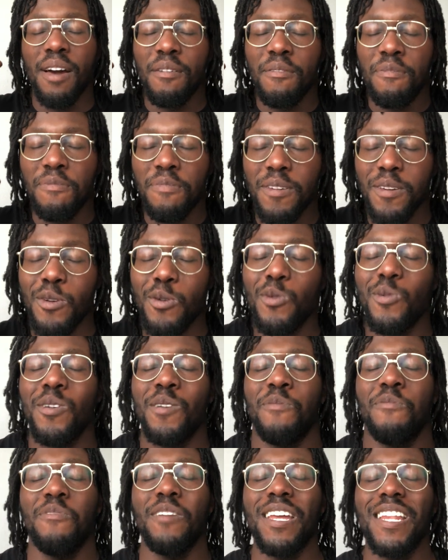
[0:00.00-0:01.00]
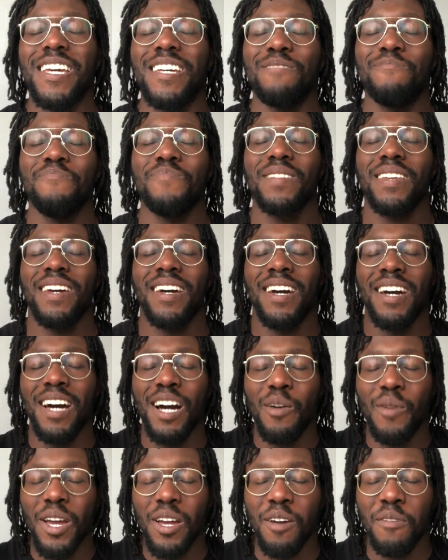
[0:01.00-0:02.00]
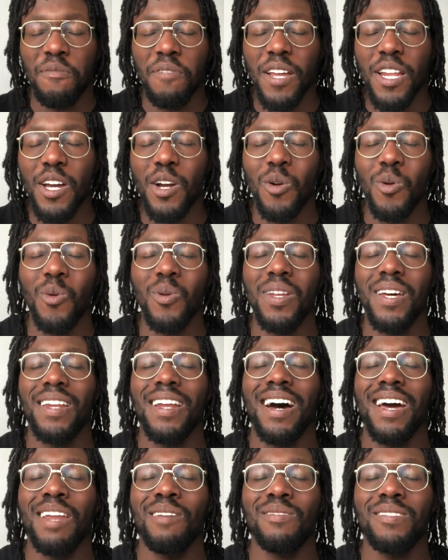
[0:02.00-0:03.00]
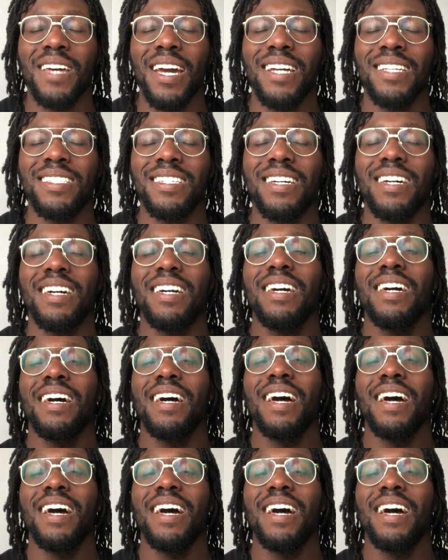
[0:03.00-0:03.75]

feeling where you're feeling good and that. You know what I'm saying to you?